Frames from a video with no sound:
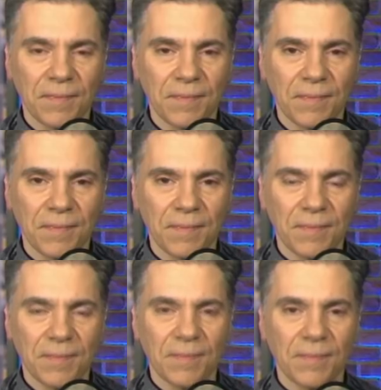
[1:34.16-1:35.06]

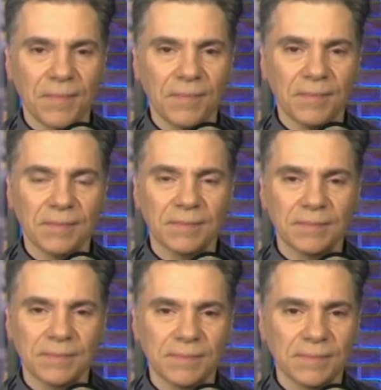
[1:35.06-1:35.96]

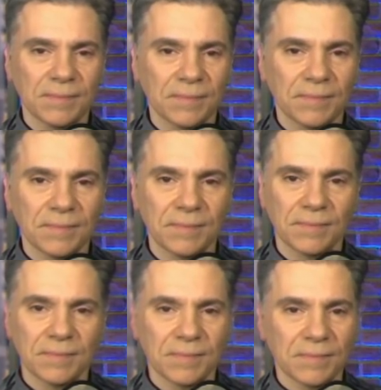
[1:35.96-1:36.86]

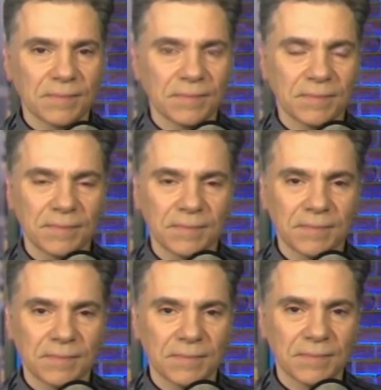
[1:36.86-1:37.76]

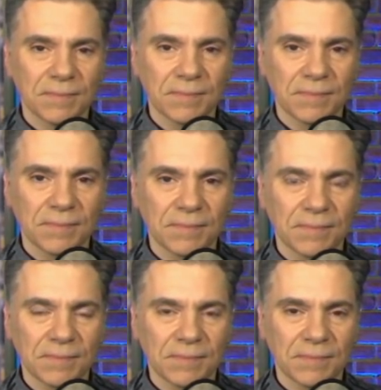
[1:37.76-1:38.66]

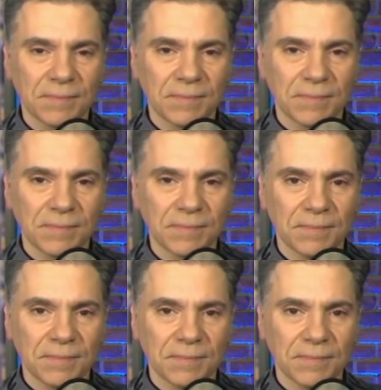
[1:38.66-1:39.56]

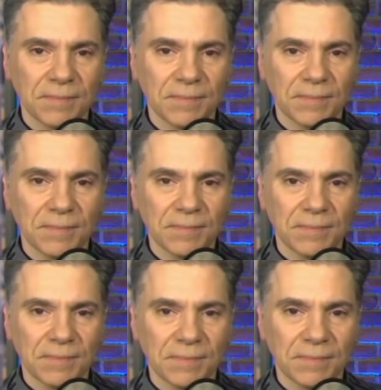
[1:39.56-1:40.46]

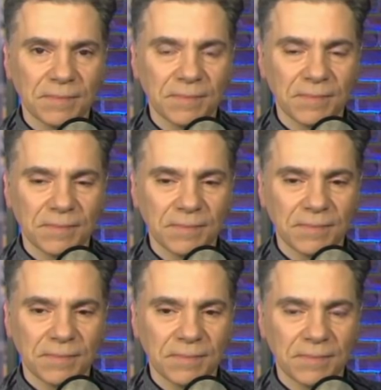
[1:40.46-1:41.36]

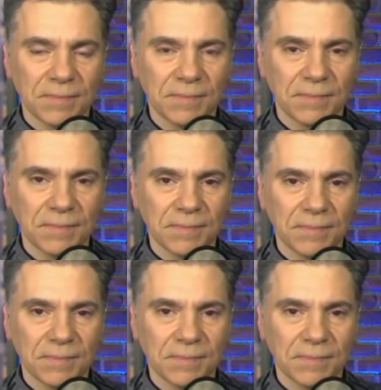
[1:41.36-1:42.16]
(silent)